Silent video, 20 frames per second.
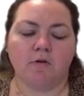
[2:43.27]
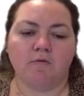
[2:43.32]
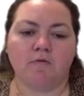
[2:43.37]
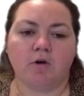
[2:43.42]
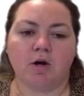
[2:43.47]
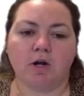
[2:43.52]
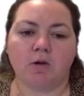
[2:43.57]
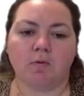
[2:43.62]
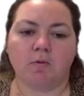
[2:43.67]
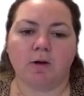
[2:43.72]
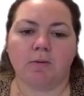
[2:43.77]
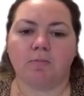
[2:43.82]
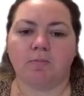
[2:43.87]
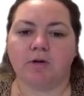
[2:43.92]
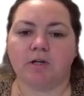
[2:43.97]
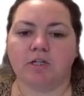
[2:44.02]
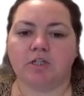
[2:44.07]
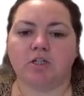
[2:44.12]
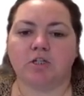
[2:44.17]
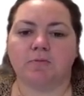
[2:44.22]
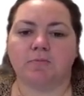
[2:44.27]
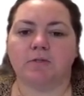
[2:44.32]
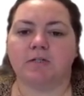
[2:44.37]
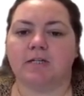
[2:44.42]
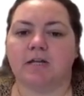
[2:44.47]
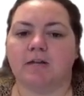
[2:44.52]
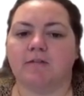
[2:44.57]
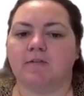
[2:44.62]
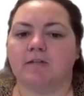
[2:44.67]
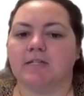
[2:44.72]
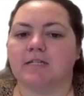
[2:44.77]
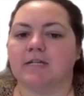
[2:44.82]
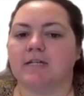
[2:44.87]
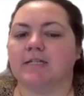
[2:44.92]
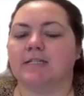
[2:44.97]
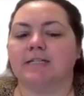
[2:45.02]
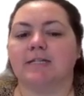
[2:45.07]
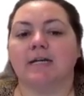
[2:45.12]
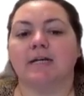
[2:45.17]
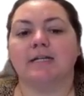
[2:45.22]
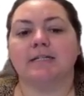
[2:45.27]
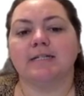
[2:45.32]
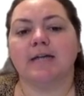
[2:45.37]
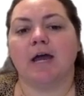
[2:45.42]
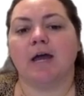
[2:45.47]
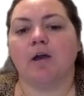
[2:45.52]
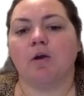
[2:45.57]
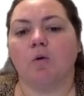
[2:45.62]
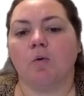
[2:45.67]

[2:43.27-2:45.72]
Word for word: 41.2% of the states get 10